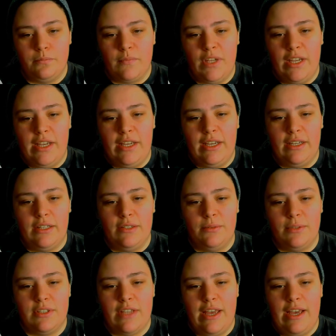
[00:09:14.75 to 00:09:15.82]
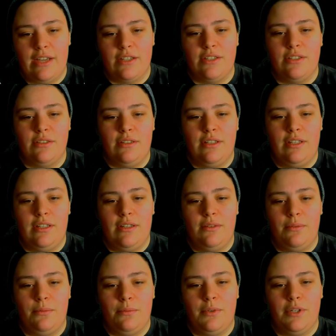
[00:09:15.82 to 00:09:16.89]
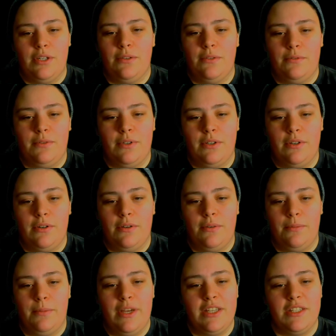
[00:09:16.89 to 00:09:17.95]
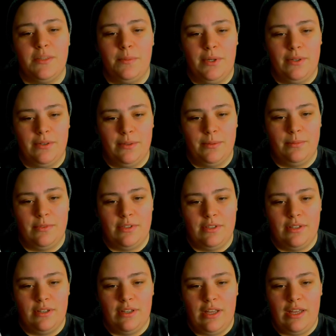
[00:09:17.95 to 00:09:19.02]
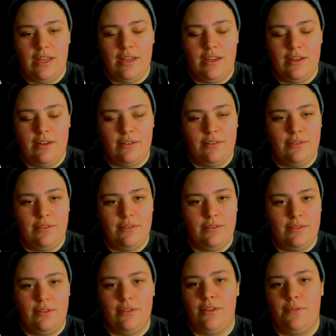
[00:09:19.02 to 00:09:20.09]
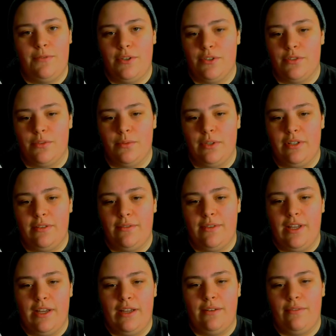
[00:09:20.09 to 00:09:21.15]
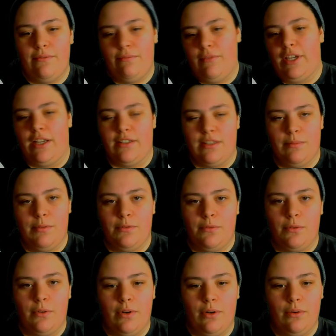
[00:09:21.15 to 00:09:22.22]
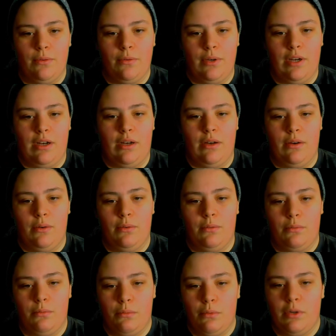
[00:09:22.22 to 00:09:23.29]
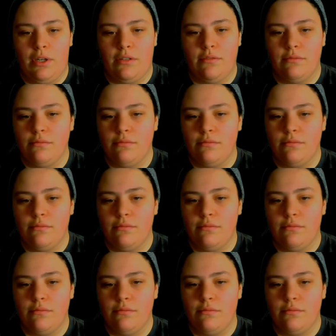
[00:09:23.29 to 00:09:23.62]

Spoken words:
and was actually one of her best poems, and the first one that, like I said before, won